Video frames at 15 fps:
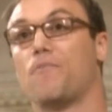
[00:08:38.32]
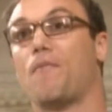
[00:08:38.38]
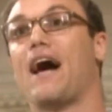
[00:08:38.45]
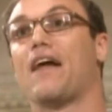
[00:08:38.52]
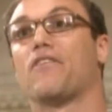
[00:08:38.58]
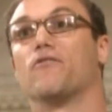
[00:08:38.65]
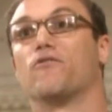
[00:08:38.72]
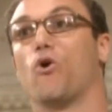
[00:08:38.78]

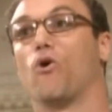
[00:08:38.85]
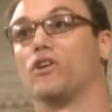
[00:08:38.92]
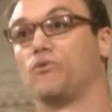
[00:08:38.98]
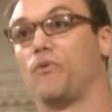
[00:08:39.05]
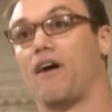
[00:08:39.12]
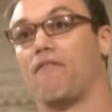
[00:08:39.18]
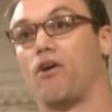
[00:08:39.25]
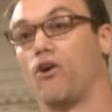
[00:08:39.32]
DeMatha, of
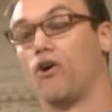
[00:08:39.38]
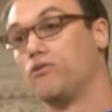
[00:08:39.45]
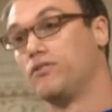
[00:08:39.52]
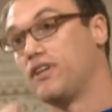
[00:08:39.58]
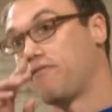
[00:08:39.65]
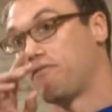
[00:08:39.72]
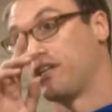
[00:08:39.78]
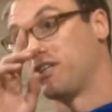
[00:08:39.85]
course, we have our
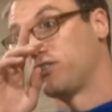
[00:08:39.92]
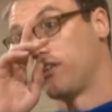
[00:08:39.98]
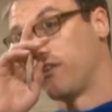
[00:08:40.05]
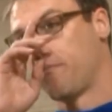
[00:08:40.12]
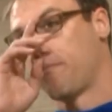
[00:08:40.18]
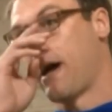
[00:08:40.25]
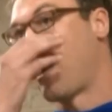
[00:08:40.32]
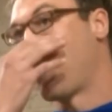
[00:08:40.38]
own definition
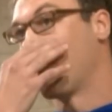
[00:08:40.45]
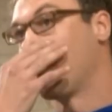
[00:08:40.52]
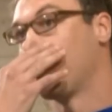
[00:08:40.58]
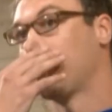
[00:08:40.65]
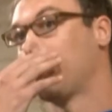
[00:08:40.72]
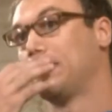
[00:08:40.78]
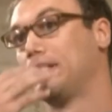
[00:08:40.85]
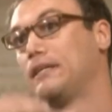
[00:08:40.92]
of power.
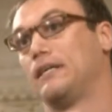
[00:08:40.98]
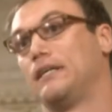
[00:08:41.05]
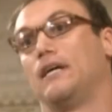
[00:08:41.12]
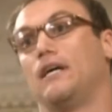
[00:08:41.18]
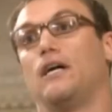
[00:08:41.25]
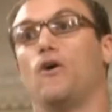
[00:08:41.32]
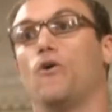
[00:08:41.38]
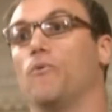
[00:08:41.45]

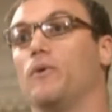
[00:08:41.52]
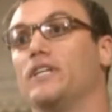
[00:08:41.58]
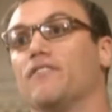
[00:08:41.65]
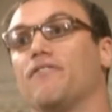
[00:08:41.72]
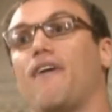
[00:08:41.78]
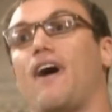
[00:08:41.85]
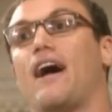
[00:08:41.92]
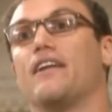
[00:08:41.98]
We
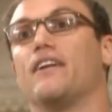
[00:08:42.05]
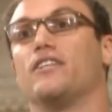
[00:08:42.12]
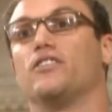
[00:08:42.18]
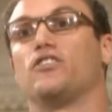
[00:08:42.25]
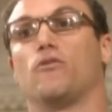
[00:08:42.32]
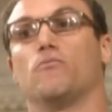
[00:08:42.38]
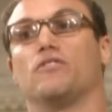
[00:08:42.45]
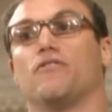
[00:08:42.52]
define it
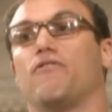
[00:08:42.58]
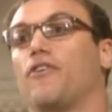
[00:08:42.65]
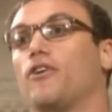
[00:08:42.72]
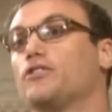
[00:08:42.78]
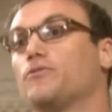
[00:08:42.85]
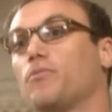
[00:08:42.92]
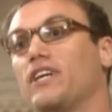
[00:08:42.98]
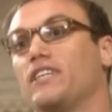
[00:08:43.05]
in terms of
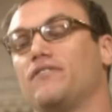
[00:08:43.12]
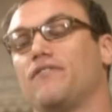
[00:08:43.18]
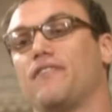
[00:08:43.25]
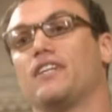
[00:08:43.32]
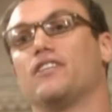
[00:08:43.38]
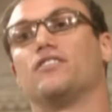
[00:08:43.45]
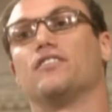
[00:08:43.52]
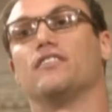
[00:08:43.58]
first place
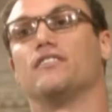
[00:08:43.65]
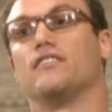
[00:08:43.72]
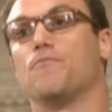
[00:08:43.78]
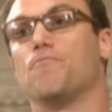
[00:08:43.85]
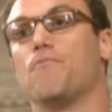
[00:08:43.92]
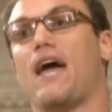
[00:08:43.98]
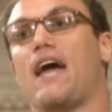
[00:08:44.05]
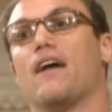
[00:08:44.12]
finishes
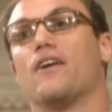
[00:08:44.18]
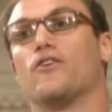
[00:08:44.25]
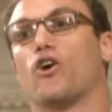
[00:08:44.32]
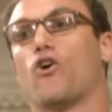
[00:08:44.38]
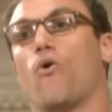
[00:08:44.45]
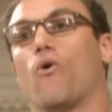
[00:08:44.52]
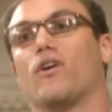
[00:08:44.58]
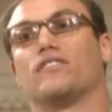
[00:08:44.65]
in band
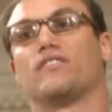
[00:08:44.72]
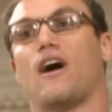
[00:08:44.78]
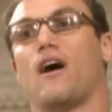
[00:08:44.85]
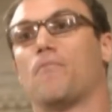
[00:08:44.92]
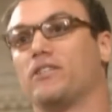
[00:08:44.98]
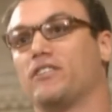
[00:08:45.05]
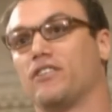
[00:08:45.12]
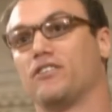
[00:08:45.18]
or chorus
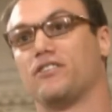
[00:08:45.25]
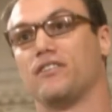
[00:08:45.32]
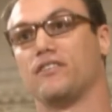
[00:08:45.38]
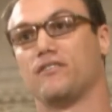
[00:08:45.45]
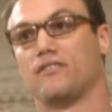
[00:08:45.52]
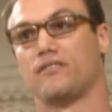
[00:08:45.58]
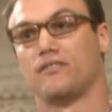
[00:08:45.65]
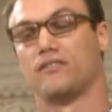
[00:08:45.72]

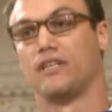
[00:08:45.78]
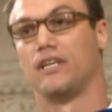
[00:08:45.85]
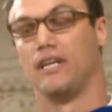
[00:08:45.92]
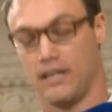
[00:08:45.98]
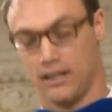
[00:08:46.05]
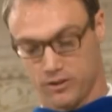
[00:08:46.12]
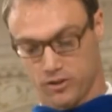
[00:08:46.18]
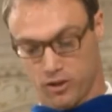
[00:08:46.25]
competitions,
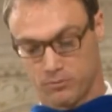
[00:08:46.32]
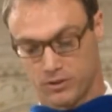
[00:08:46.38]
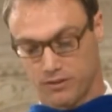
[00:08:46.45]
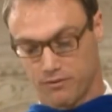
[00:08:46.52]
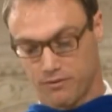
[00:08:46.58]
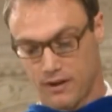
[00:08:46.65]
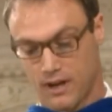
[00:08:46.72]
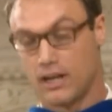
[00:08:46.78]
in terms
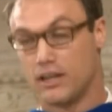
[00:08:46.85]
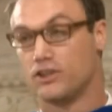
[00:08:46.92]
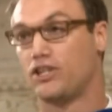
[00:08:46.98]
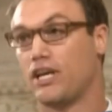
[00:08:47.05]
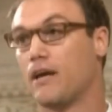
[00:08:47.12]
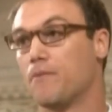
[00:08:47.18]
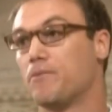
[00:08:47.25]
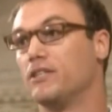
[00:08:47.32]
of
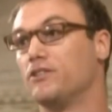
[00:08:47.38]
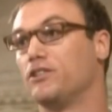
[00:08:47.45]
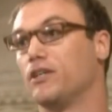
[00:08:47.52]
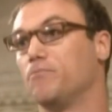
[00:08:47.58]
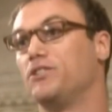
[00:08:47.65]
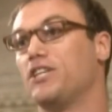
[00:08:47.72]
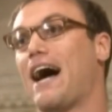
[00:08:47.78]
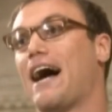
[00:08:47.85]

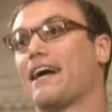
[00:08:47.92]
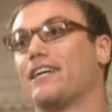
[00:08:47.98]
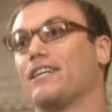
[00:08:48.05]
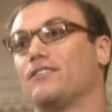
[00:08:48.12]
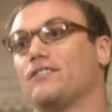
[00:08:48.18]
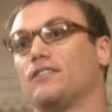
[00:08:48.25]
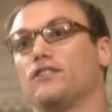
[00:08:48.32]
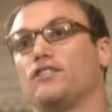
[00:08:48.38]
championship
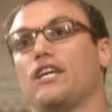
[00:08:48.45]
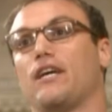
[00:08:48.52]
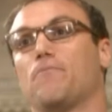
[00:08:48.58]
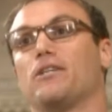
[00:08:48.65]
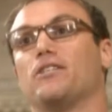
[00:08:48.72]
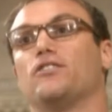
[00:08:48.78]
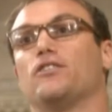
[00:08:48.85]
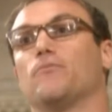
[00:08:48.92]
jackets and
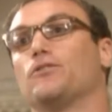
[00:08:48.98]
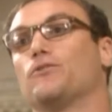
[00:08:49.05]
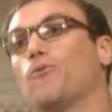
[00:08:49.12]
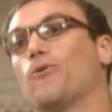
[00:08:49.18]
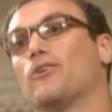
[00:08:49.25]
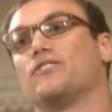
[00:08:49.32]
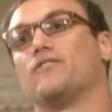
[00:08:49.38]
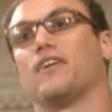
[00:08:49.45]
championship
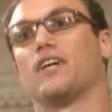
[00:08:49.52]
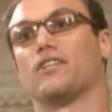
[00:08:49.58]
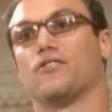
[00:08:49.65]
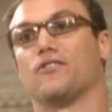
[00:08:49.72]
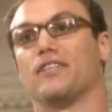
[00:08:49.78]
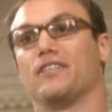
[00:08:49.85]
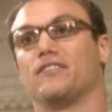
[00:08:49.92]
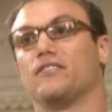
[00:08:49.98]
sports
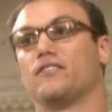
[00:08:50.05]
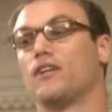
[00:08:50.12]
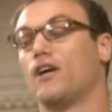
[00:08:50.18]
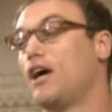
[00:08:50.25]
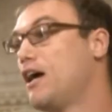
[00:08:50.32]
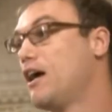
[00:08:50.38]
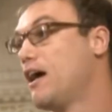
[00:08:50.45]
victories.